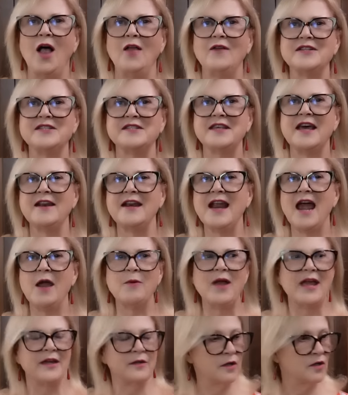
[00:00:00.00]
of a sudden I
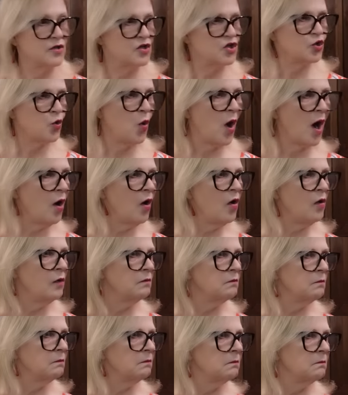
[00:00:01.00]
went,
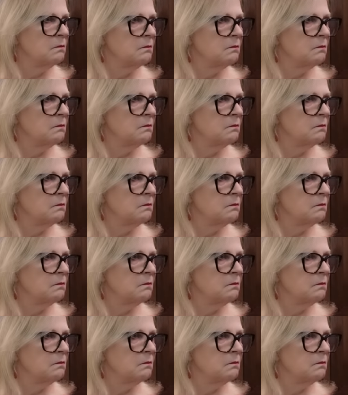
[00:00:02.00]
squirrel.